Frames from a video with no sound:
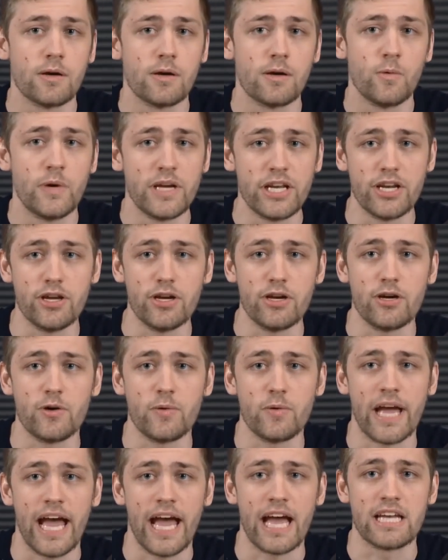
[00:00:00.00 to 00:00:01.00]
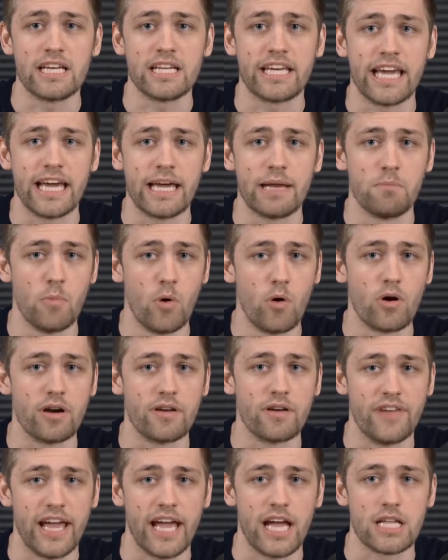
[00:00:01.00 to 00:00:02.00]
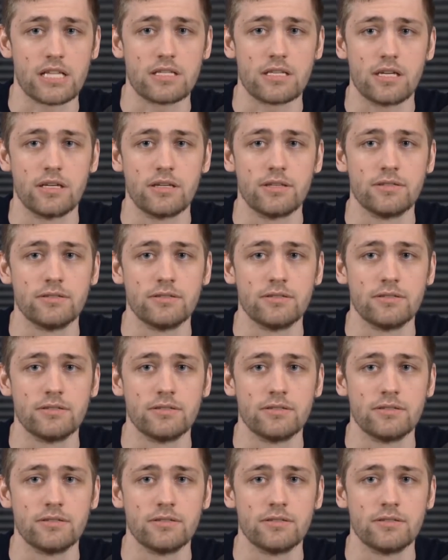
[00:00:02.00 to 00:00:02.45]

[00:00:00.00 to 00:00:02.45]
We knew we had to get more advanced.